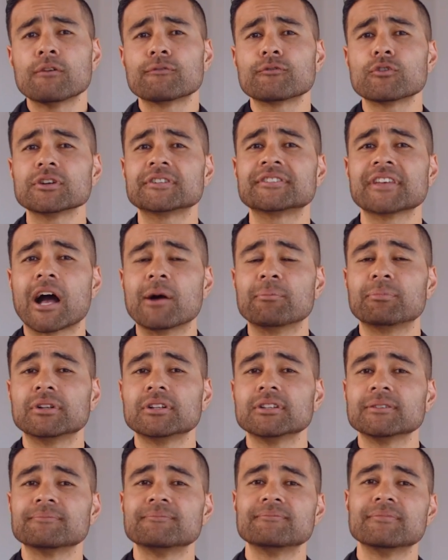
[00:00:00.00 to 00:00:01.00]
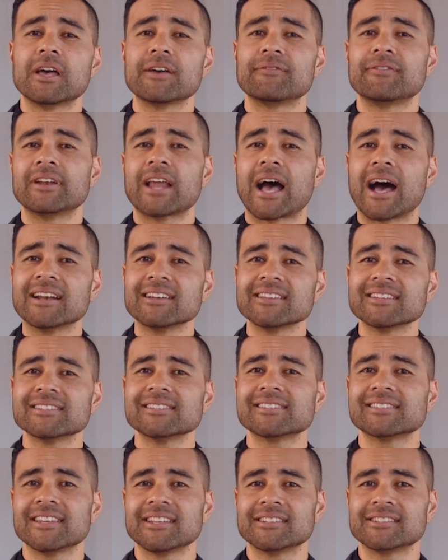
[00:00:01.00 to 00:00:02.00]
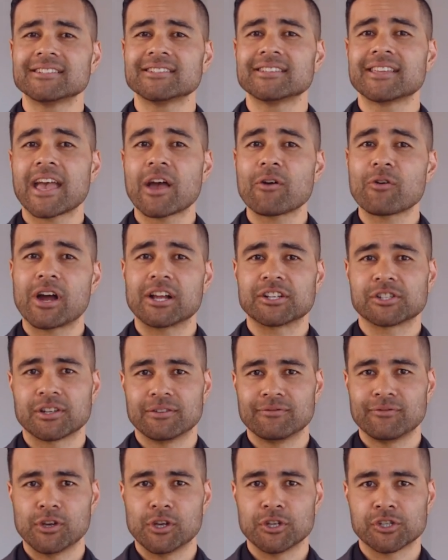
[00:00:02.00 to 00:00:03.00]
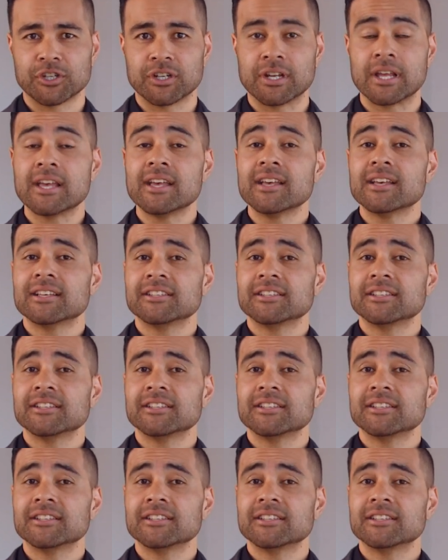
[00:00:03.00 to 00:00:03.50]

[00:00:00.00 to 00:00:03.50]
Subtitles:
For example, if an unconsented garage conversion